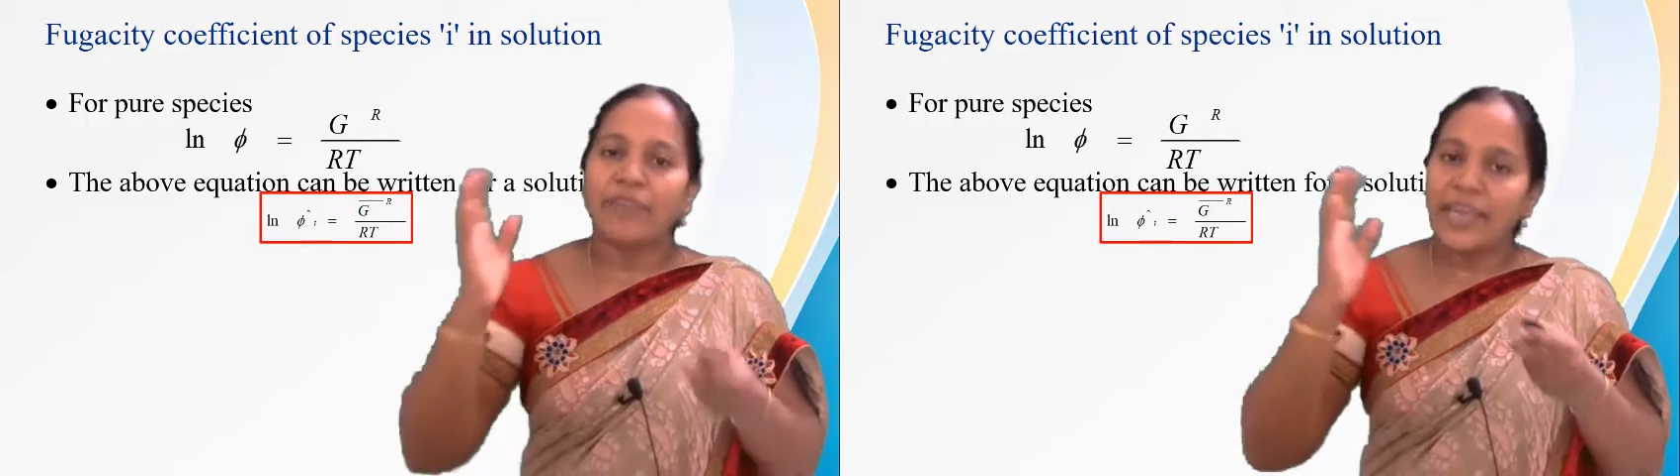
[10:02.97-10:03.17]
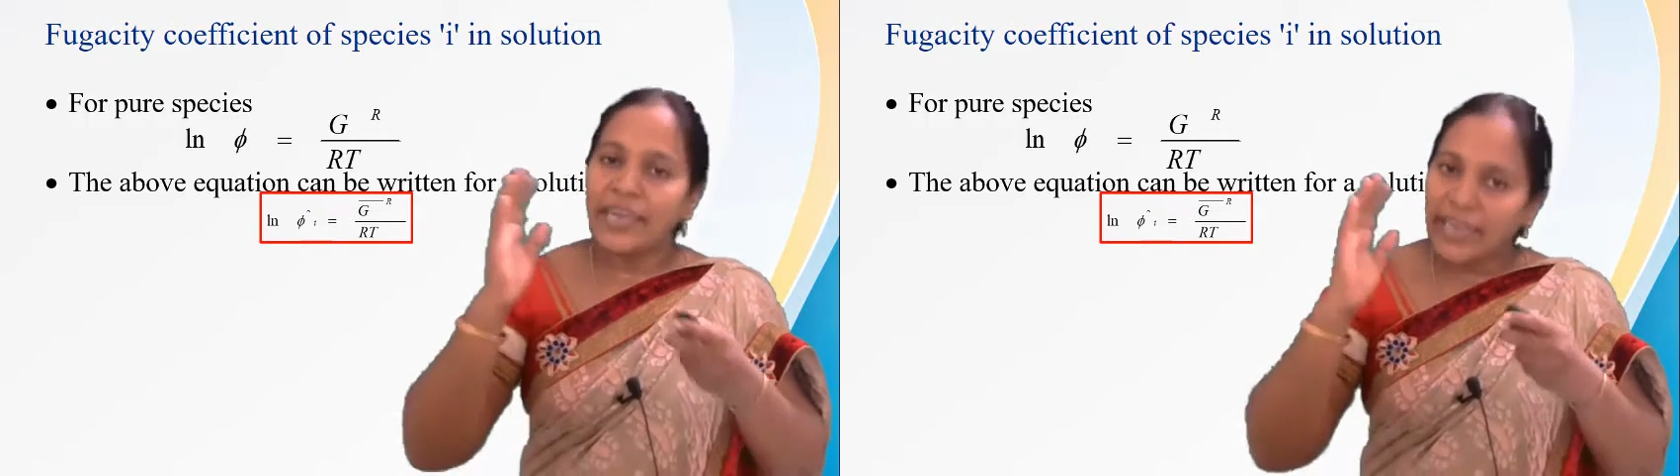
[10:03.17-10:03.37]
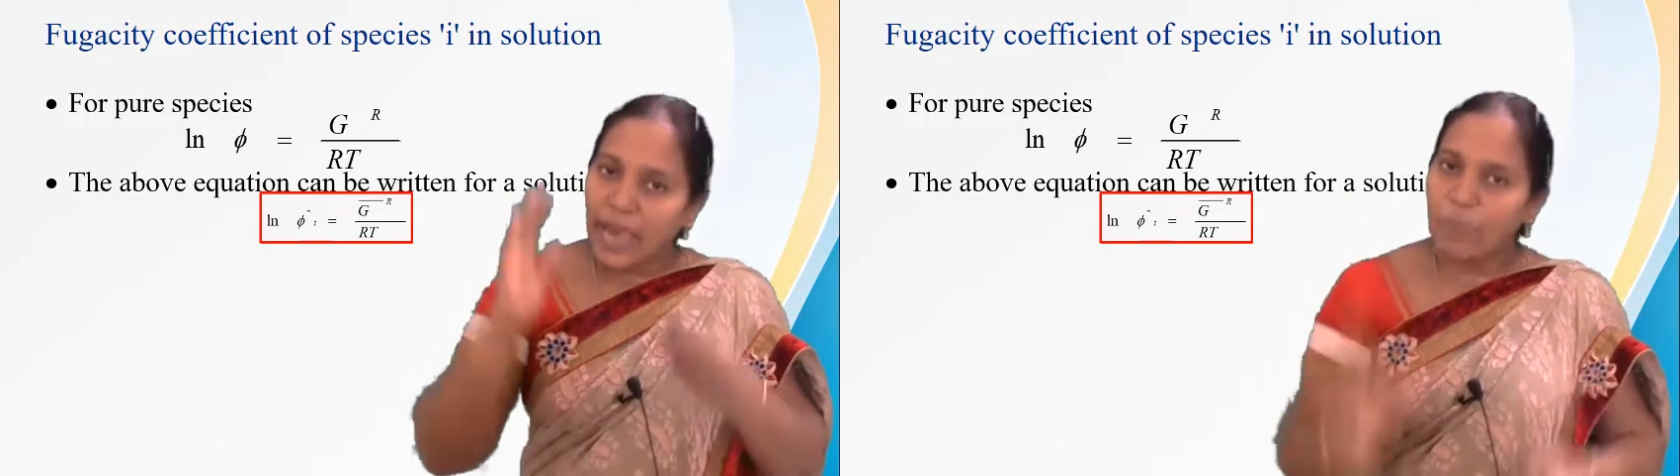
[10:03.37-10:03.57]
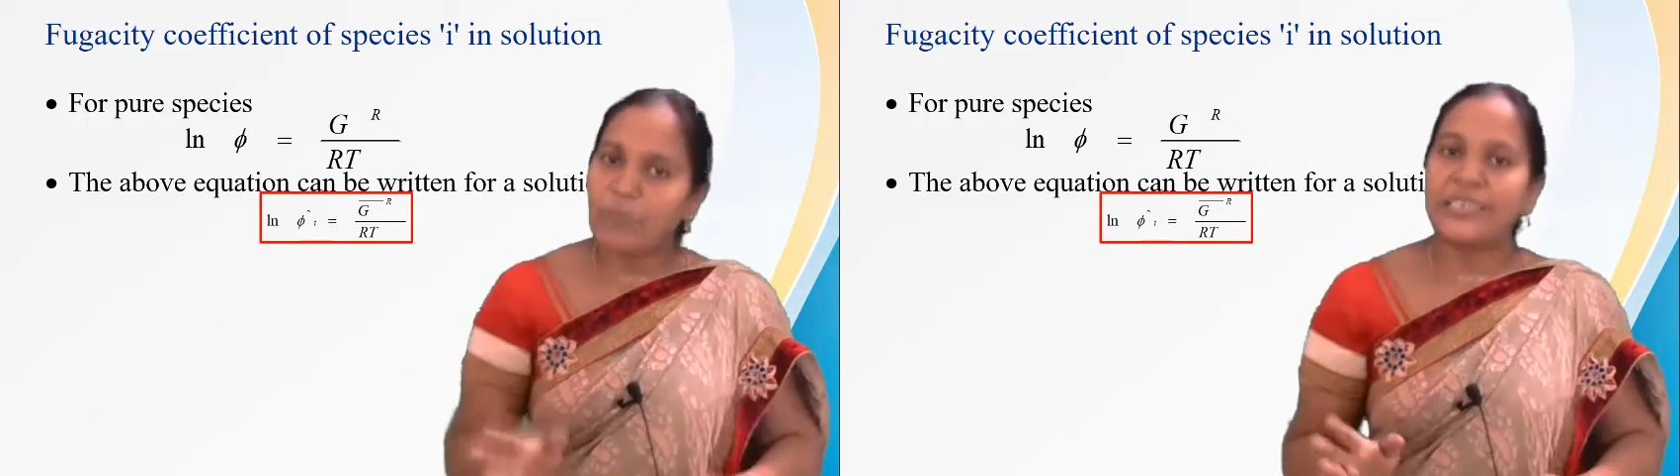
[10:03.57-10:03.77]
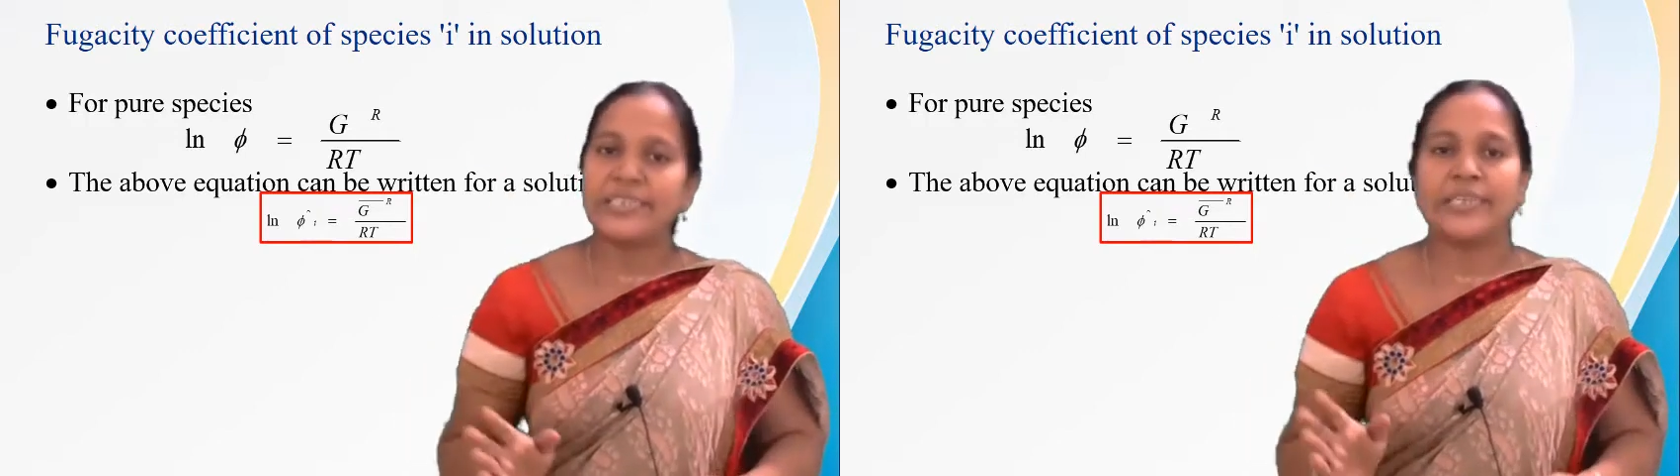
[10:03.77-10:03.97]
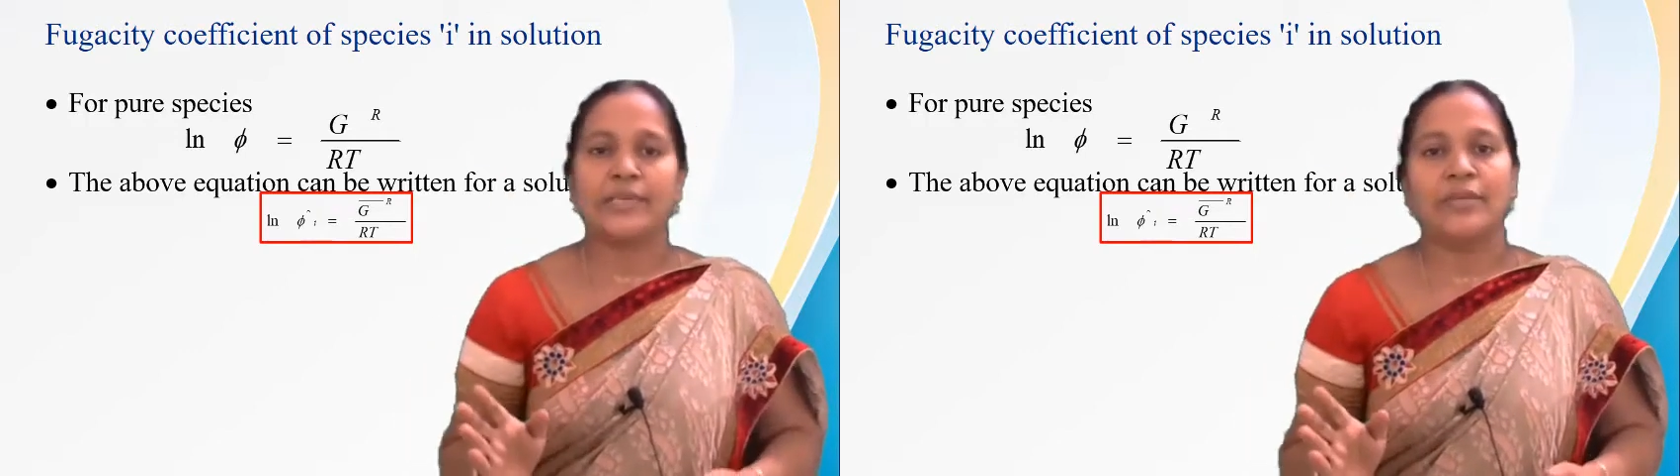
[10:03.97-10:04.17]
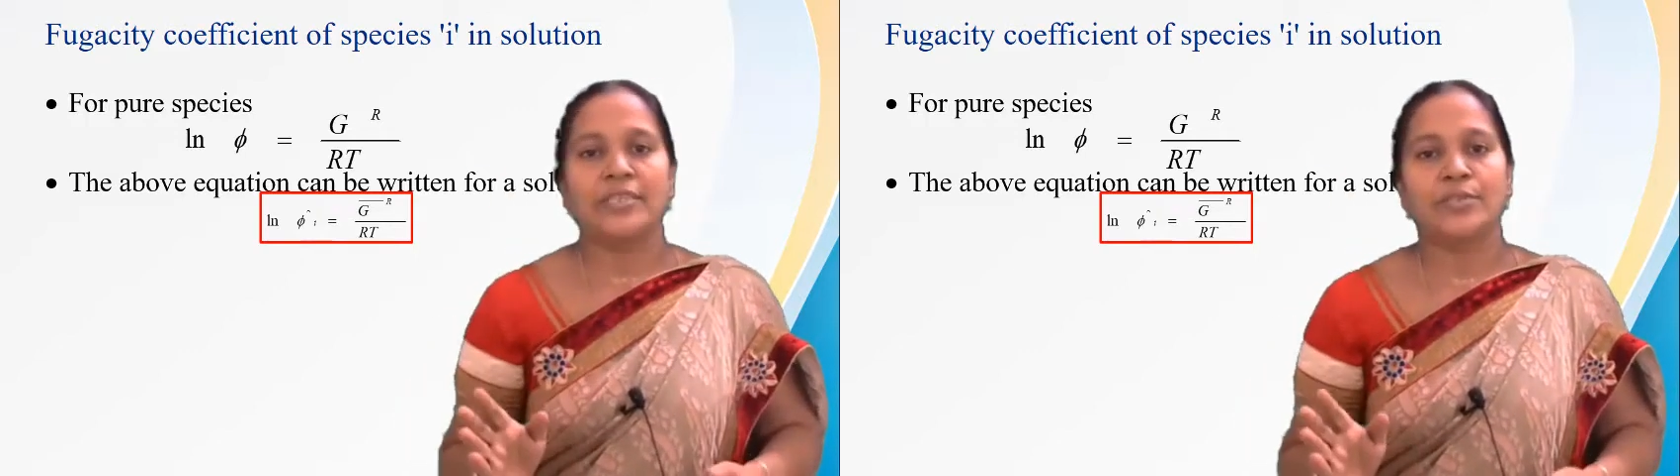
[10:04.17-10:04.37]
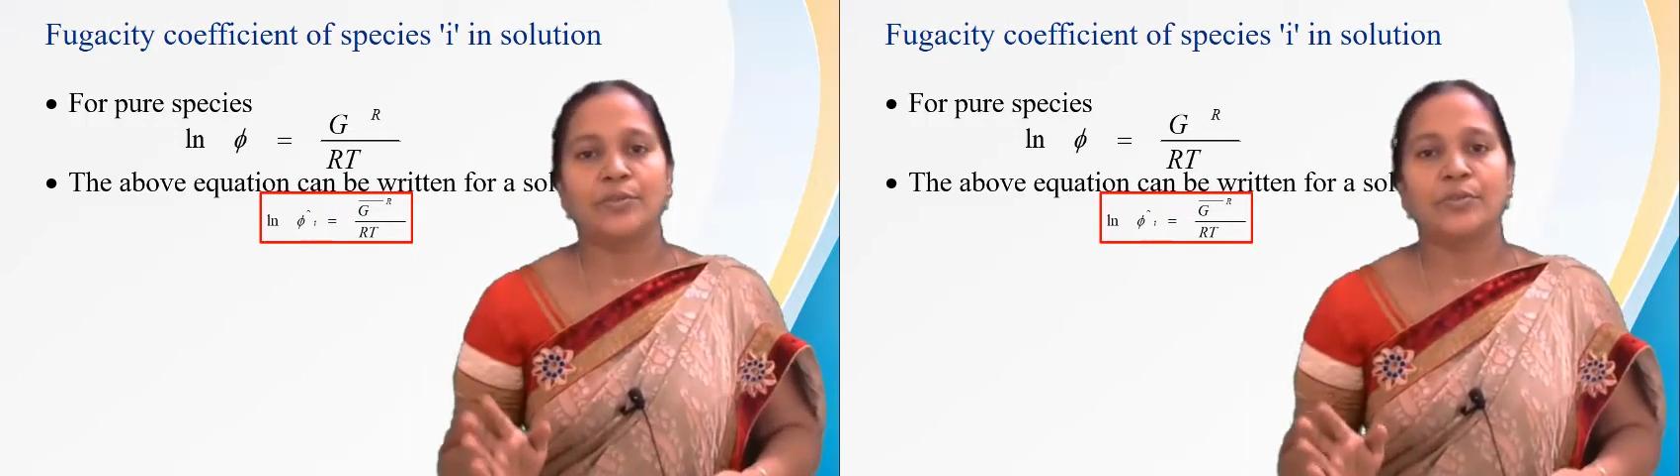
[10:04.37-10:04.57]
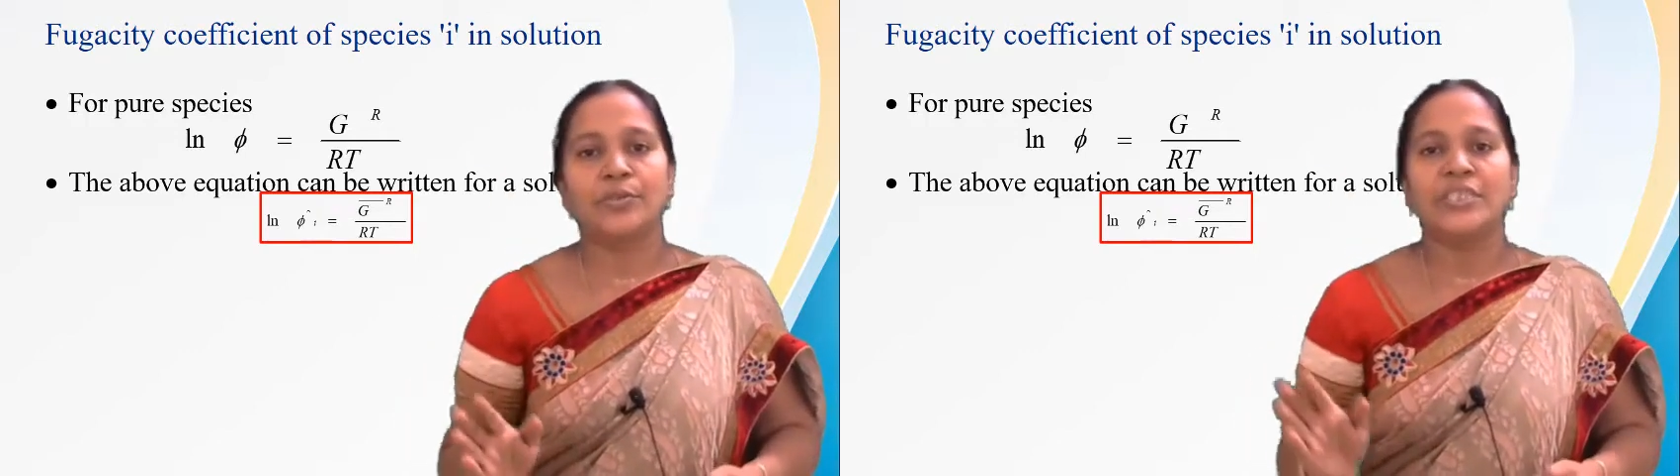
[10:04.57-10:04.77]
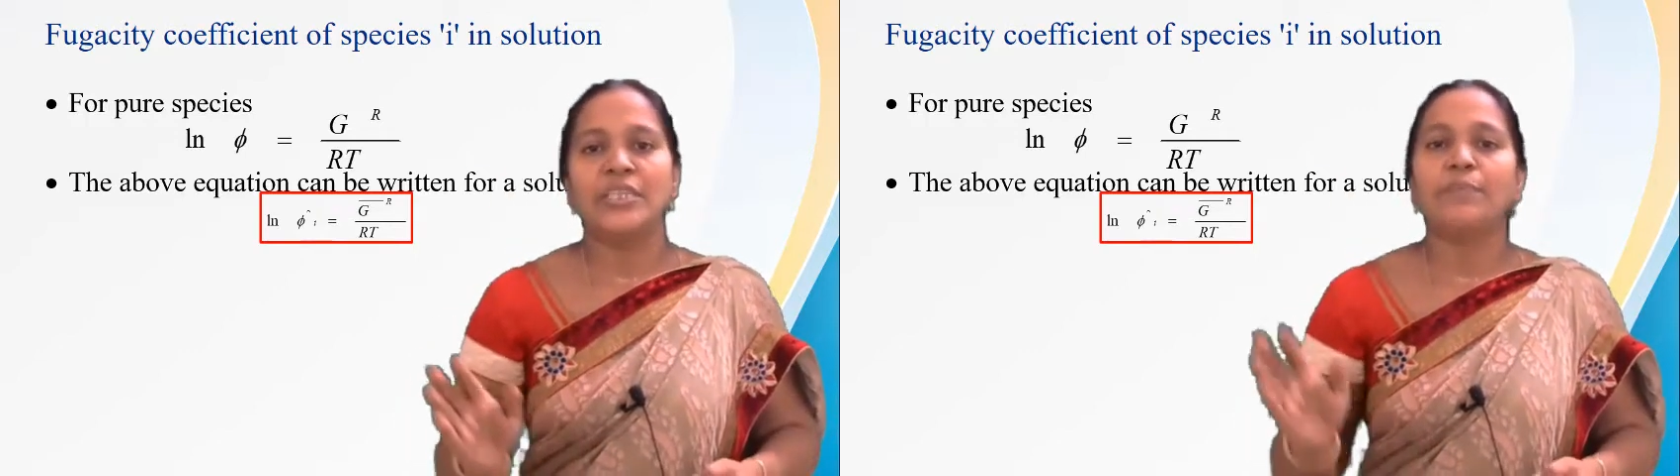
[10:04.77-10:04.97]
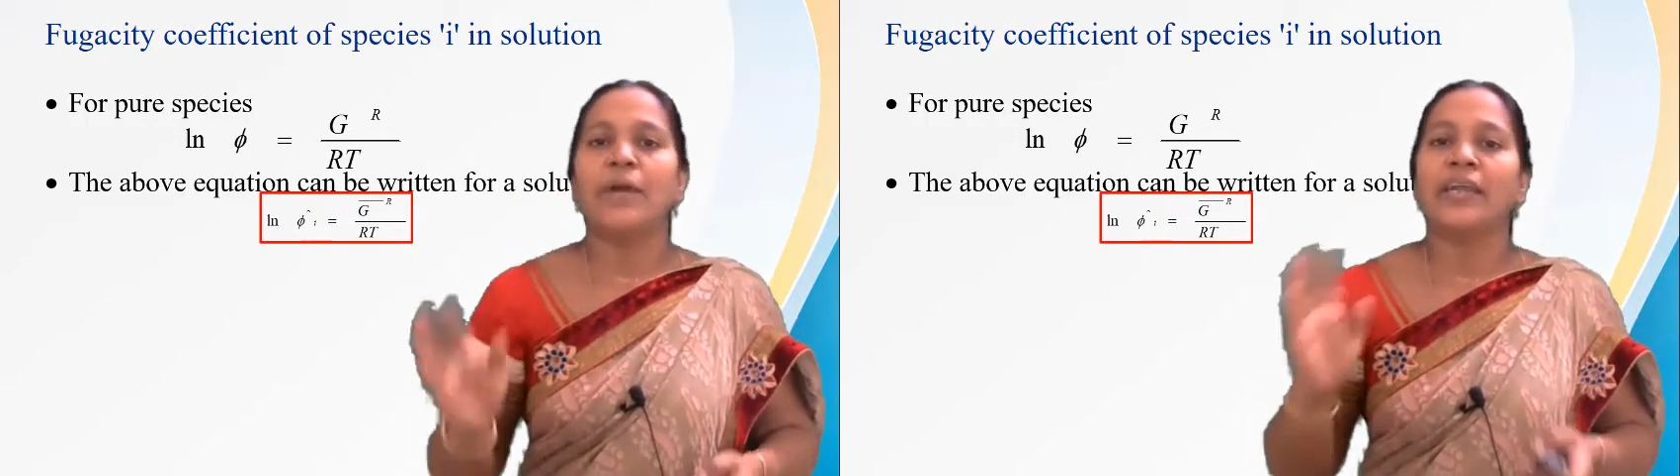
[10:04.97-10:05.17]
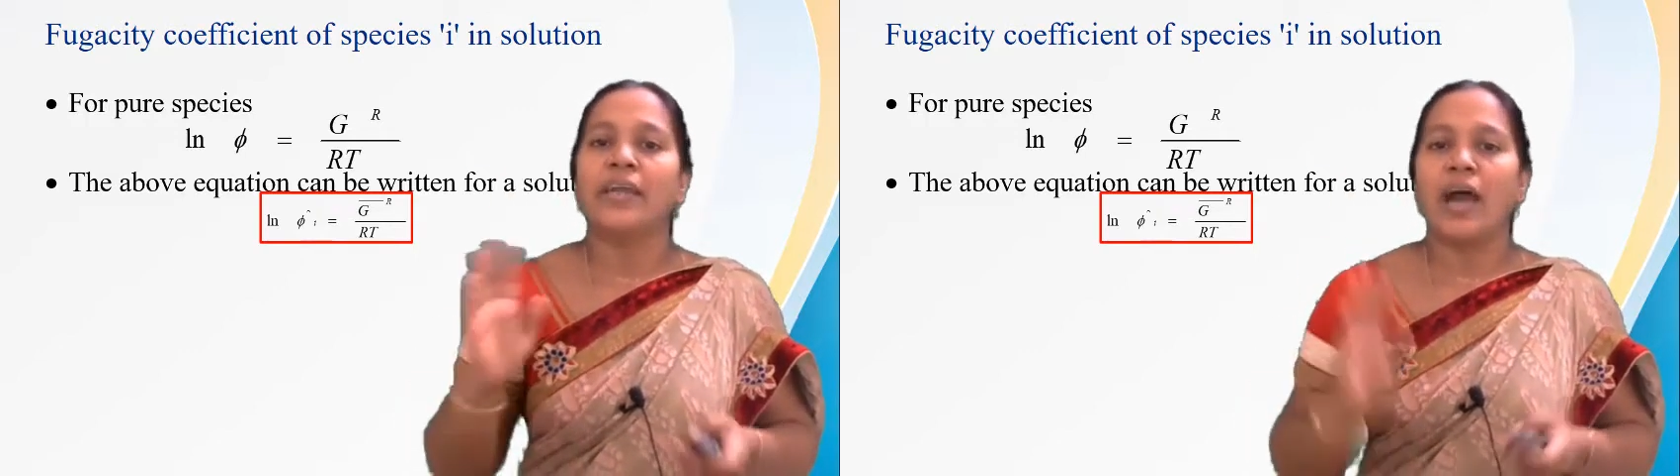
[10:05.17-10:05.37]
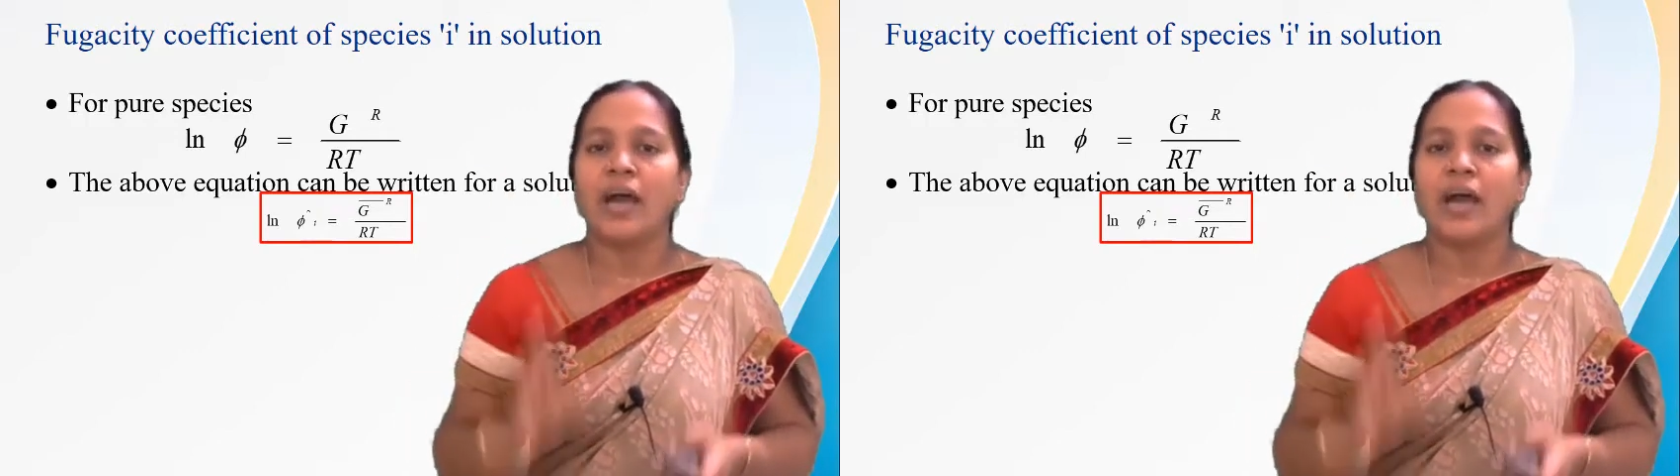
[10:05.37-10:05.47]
phi I cap is equals to G bar